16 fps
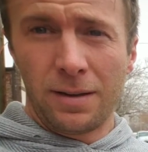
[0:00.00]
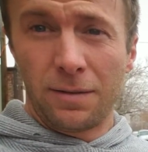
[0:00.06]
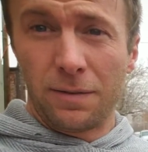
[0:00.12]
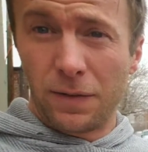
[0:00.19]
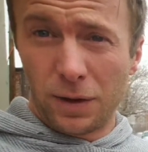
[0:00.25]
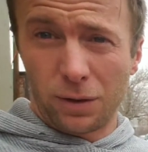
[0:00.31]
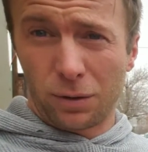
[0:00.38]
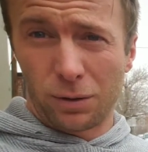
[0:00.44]

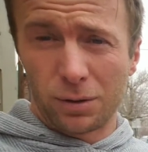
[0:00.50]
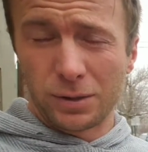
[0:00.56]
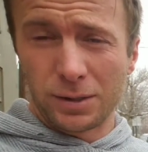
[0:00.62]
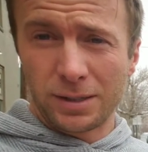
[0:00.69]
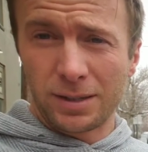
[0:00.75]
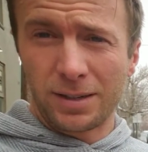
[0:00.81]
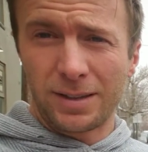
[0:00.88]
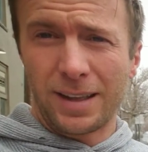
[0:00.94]

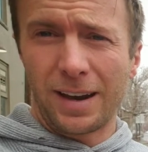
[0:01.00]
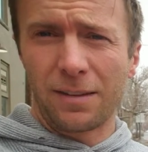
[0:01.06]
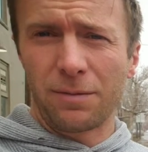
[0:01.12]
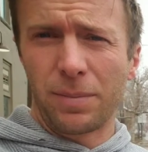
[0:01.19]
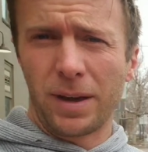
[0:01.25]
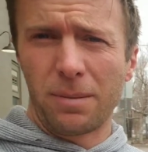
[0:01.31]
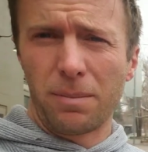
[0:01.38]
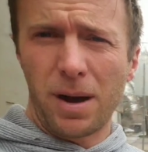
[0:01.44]
vehicles that
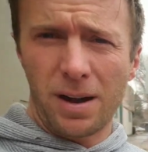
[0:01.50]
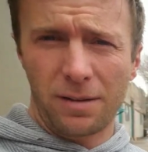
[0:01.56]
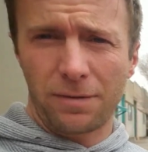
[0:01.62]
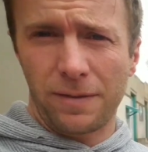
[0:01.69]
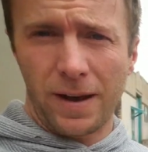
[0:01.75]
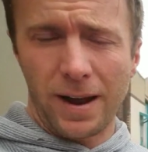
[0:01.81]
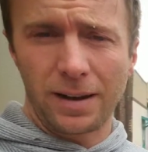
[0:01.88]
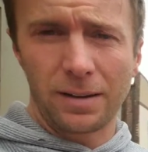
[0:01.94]
have been
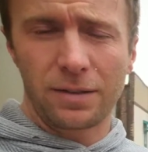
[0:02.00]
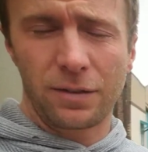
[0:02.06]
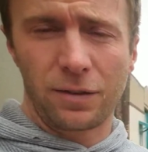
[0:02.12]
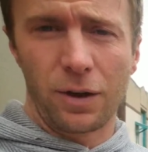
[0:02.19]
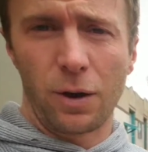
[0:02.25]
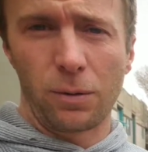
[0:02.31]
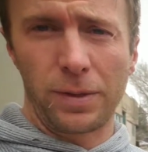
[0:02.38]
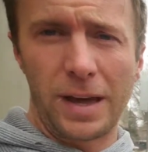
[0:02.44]
modified.
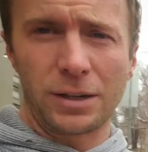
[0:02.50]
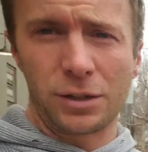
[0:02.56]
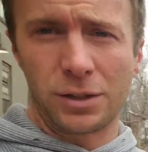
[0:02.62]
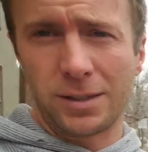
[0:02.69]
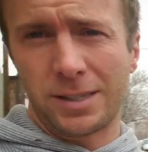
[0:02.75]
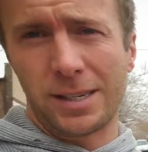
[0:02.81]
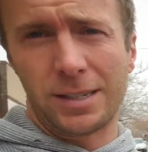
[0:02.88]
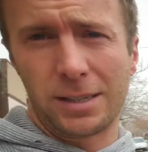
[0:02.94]
So that
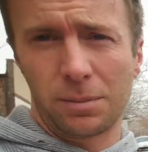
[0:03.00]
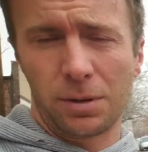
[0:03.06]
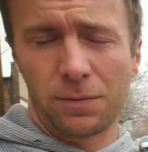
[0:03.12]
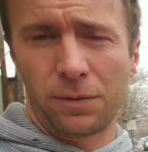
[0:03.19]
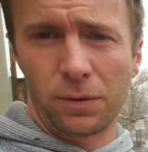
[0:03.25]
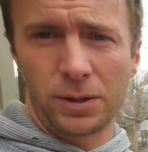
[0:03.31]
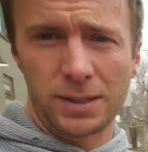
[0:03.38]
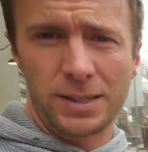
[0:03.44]
should say something
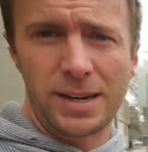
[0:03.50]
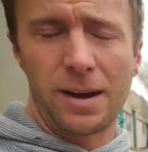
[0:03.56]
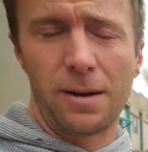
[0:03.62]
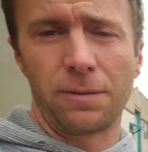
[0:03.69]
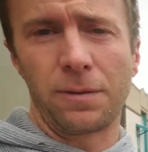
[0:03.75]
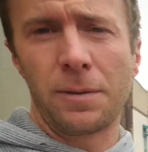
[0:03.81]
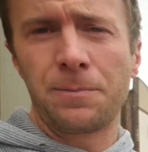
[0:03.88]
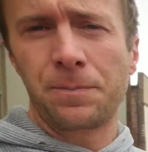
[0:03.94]
for
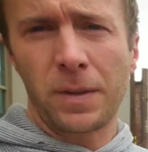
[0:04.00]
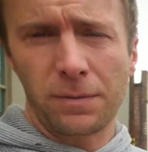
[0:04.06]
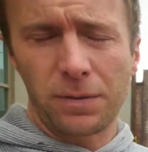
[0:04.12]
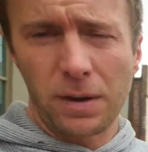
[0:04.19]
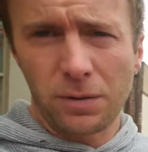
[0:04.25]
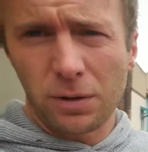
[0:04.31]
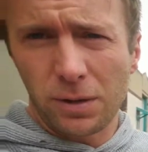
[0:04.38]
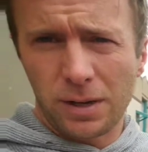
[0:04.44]
itself. If
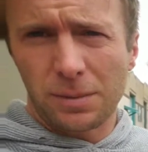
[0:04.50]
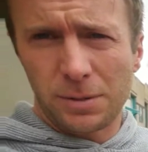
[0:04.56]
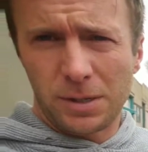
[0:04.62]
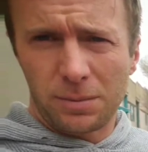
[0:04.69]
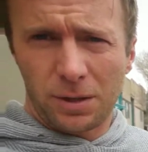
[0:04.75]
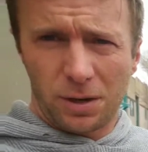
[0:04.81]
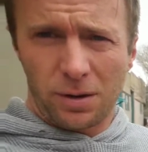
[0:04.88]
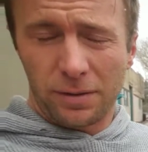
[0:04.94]
you ever look up
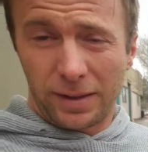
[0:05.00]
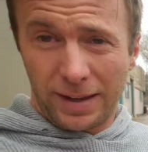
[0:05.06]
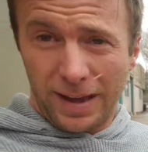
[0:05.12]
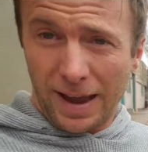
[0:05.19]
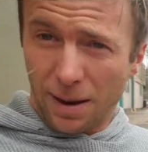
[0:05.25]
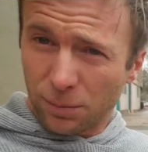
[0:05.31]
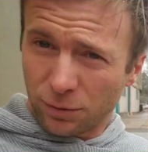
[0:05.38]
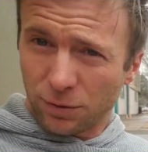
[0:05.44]
something called the
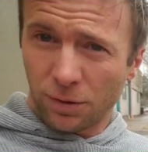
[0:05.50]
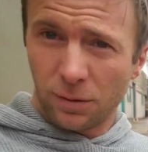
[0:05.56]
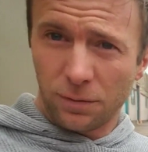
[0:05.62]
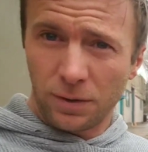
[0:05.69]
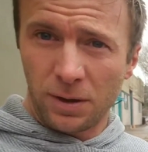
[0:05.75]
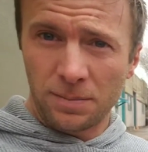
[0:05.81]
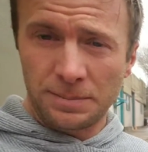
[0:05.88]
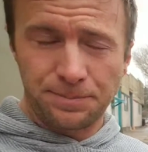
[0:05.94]
Camel
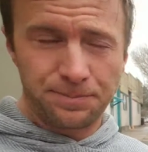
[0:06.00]
Trophy,